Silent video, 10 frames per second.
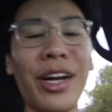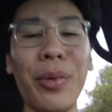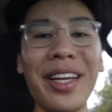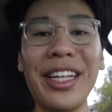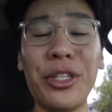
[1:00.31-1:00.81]
I don't
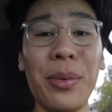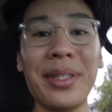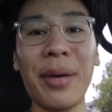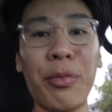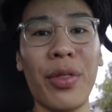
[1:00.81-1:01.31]
want to get too
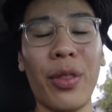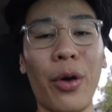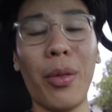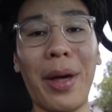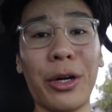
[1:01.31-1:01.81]
in depth with
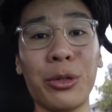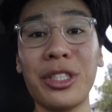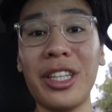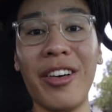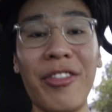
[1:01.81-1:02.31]
all the medical
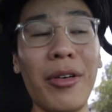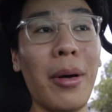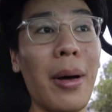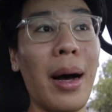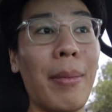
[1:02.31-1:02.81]
stuff,
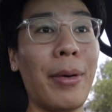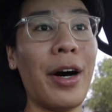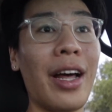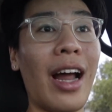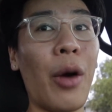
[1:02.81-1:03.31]

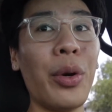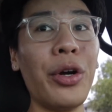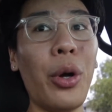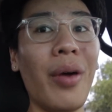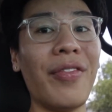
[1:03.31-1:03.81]
but I want to
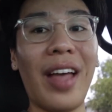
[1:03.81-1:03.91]
know if